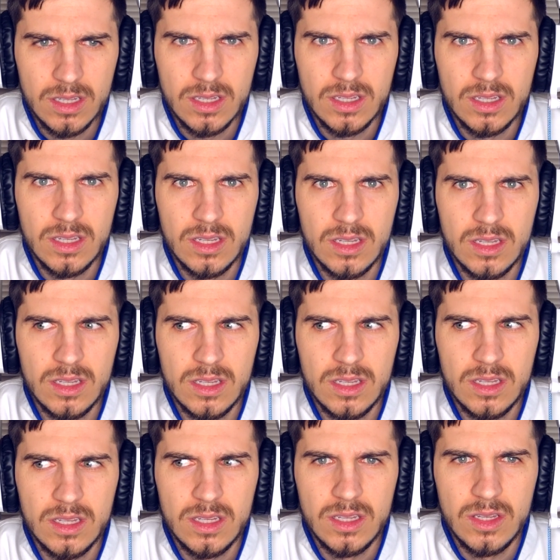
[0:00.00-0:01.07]

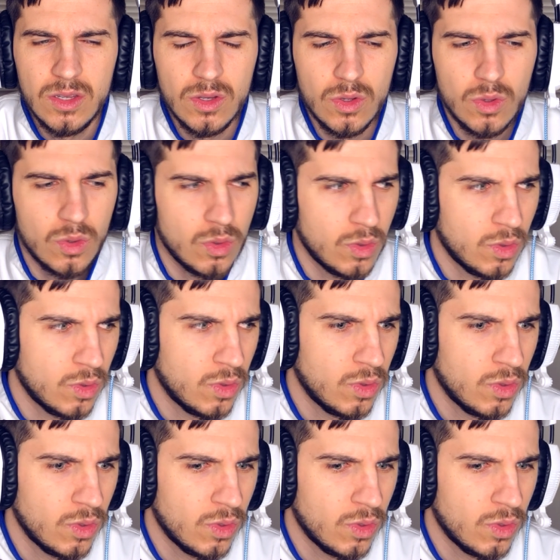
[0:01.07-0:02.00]
Nothing is said.